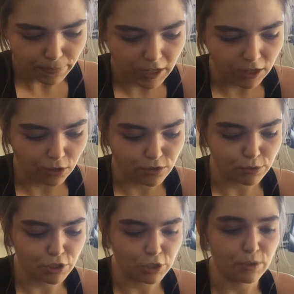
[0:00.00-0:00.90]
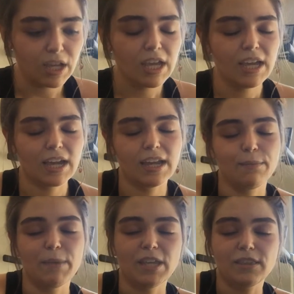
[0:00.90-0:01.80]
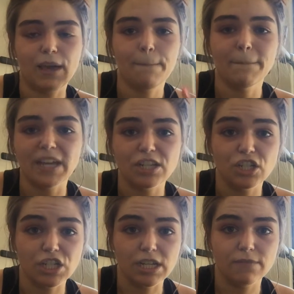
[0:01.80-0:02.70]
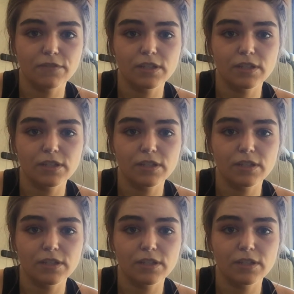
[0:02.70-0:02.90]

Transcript: And also too, kind of making that mindset